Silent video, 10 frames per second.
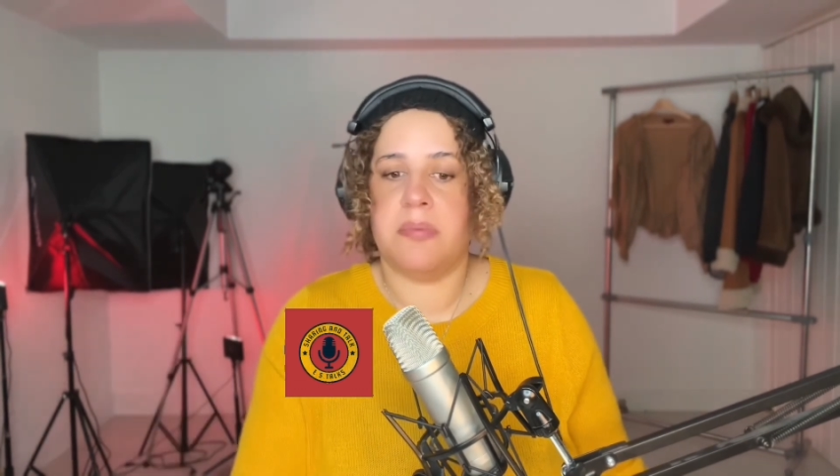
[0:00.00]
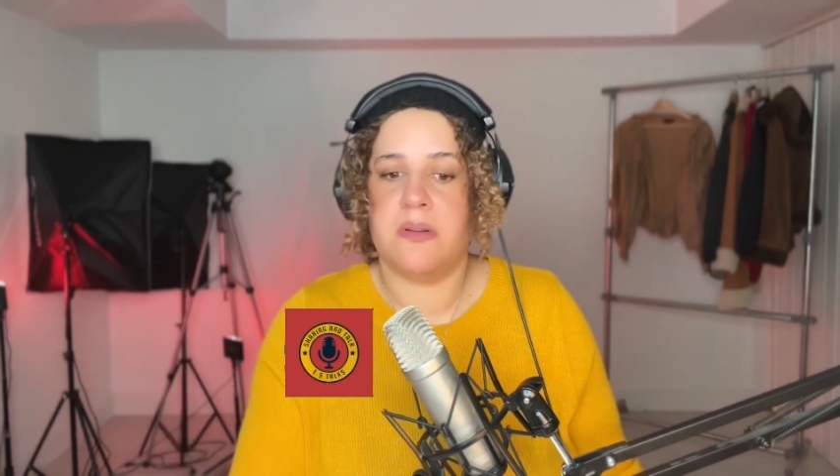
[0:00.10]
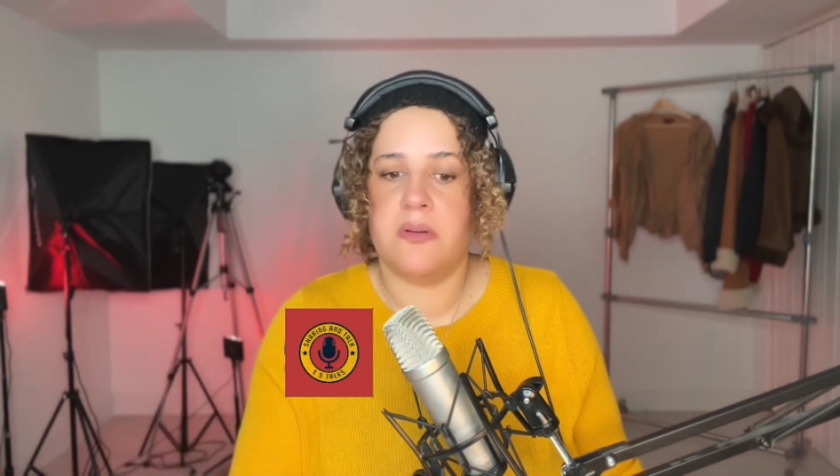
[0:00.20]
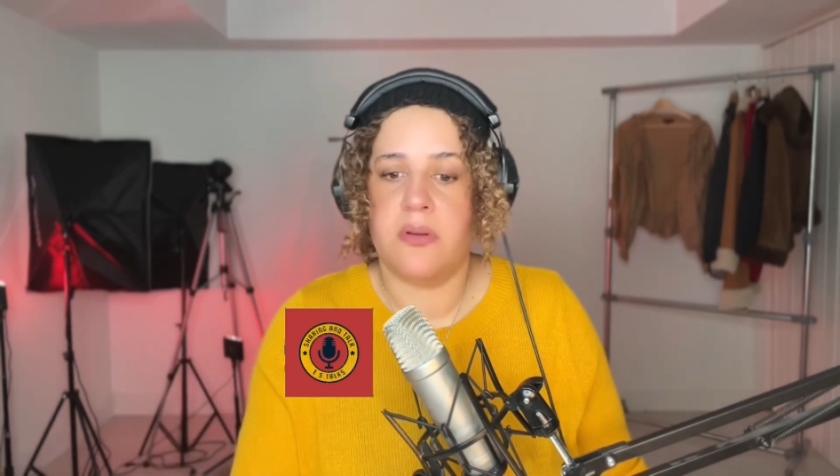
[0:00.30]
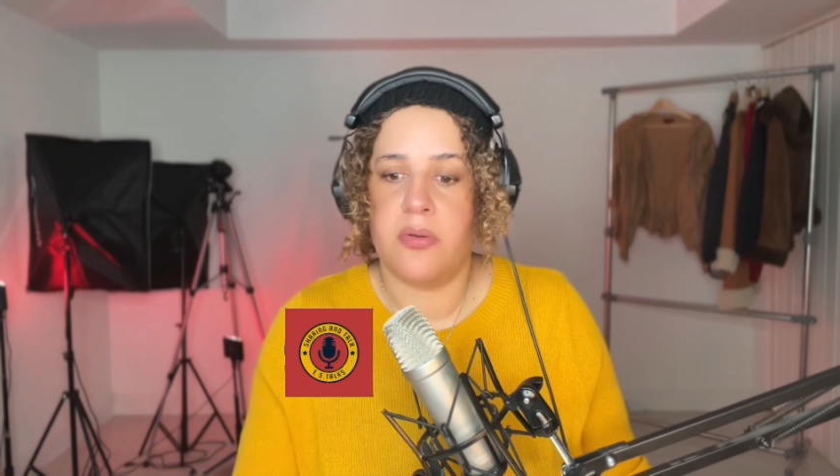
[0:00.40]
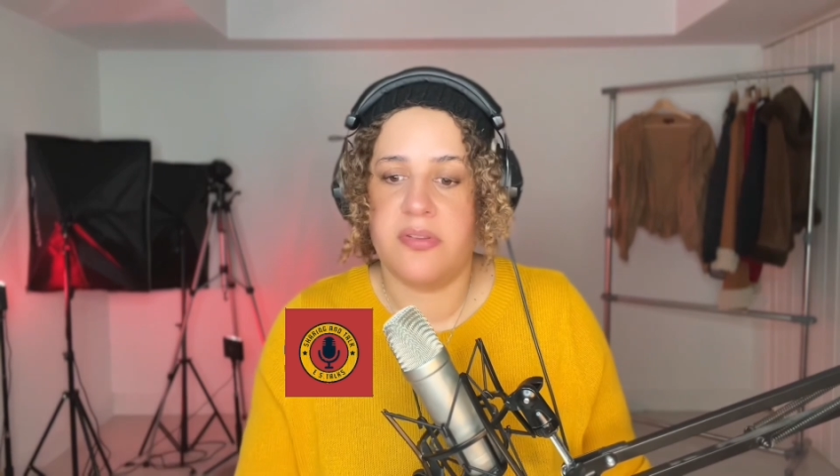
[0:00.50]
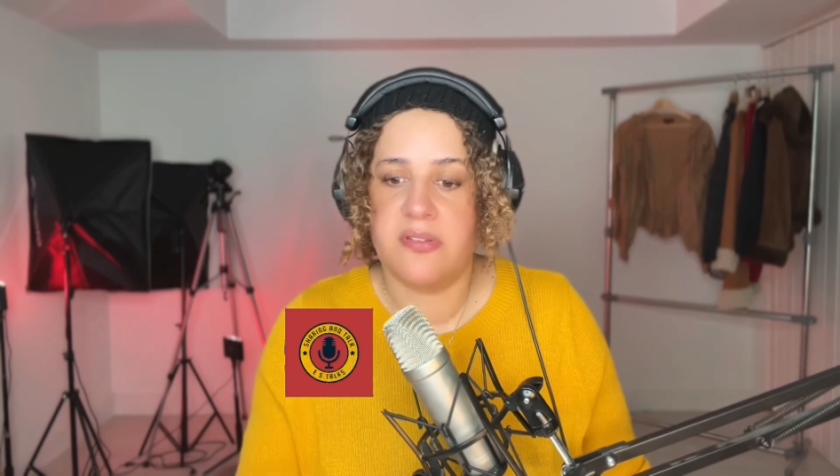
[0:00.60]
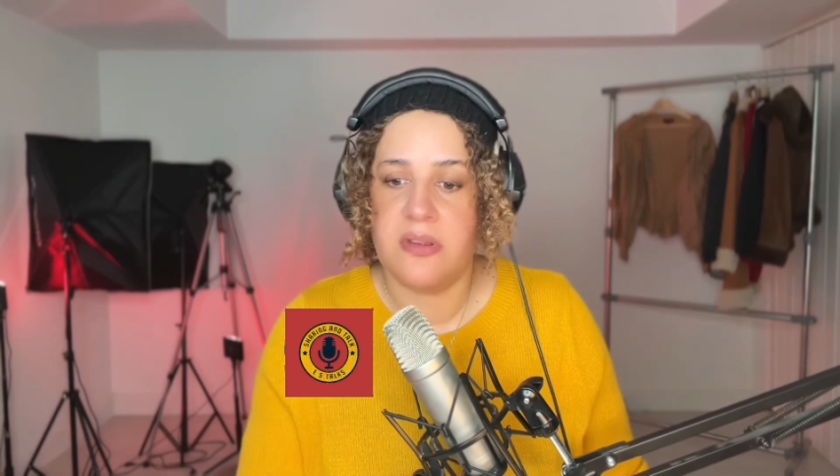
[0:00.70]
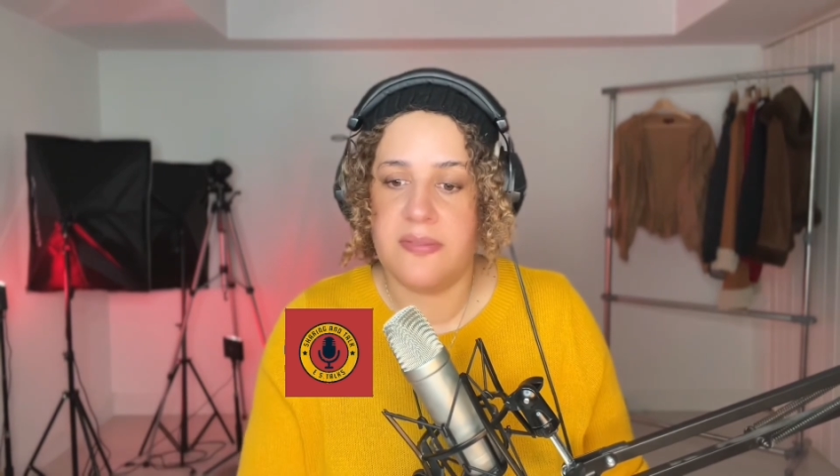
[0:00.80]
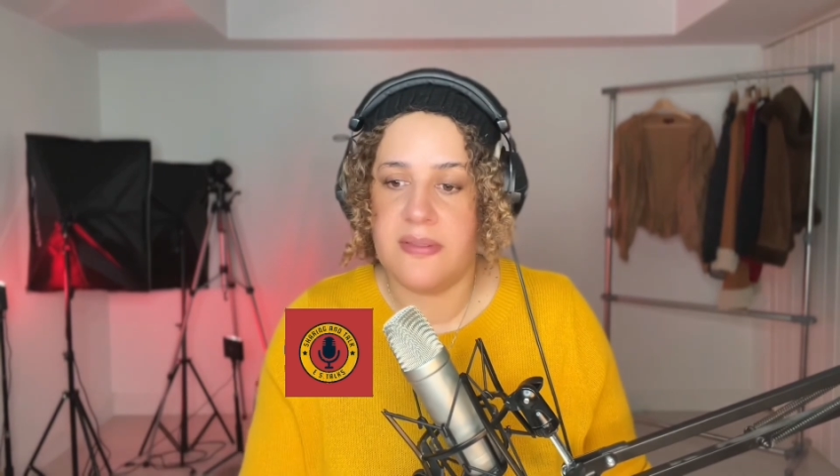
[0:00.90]
But,
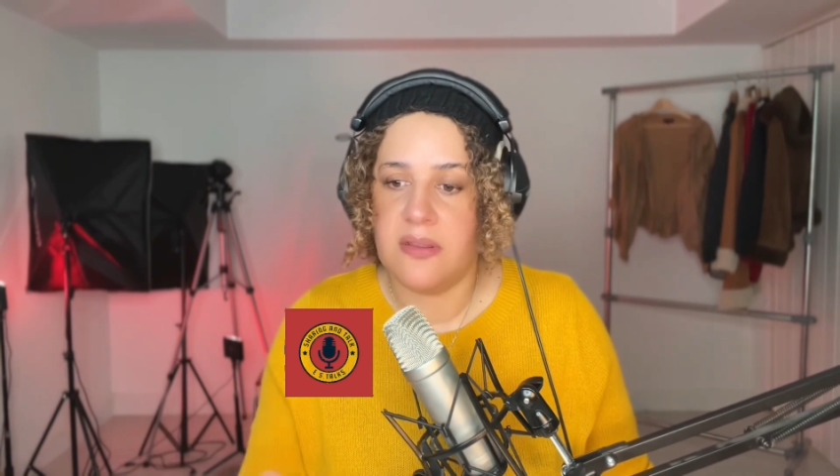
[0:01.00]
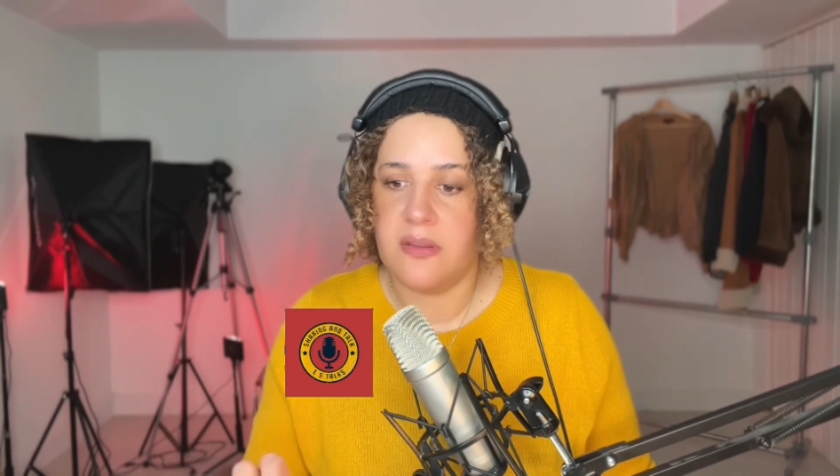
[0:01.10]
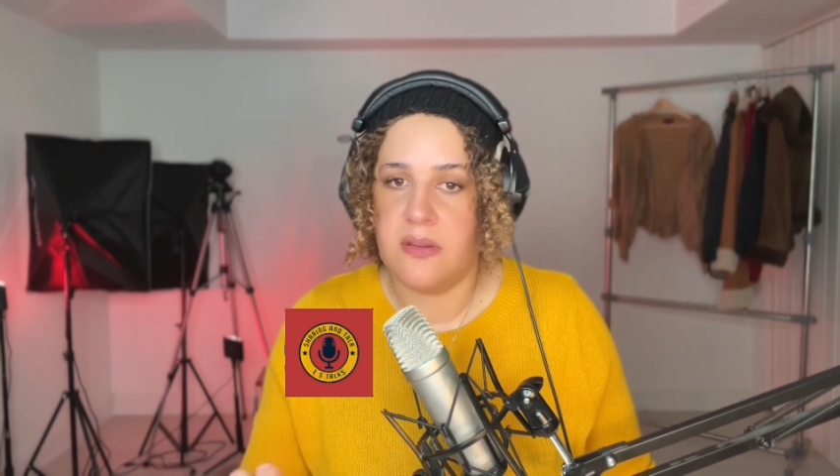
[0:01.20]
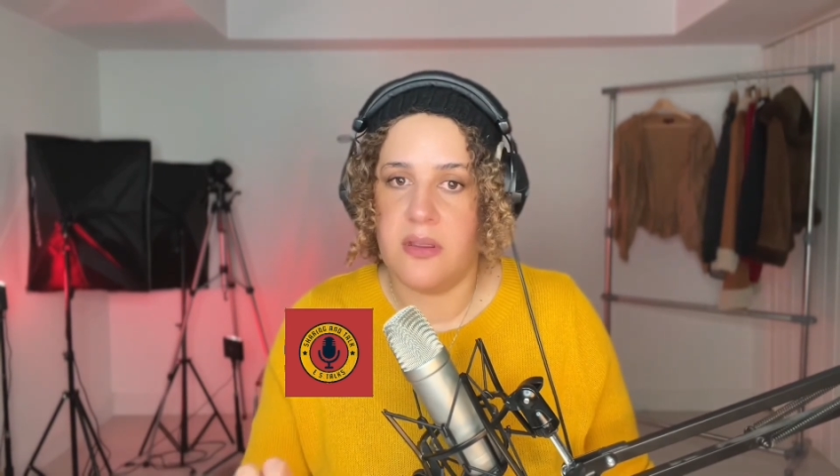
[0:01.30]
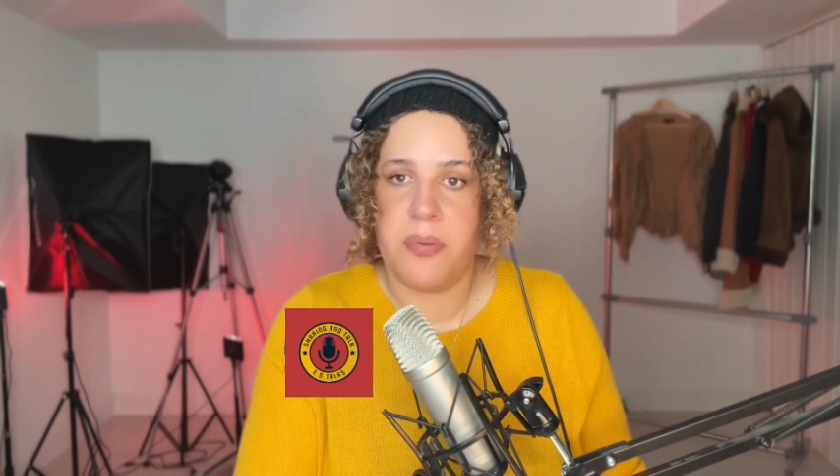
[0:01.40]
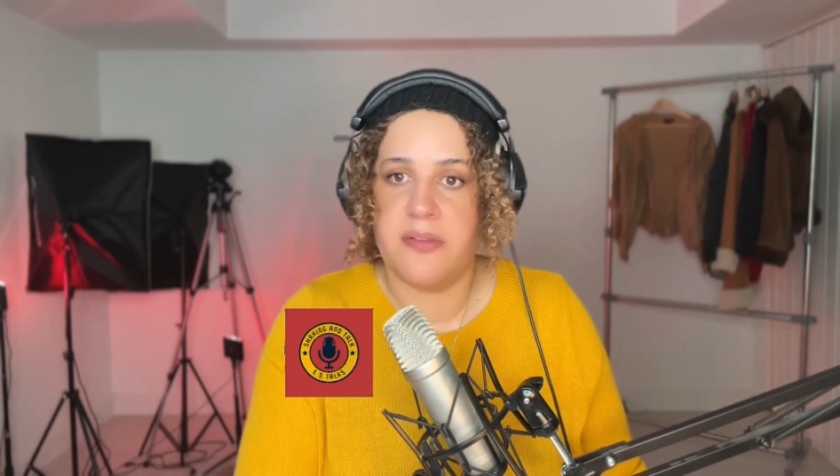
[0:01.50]
see the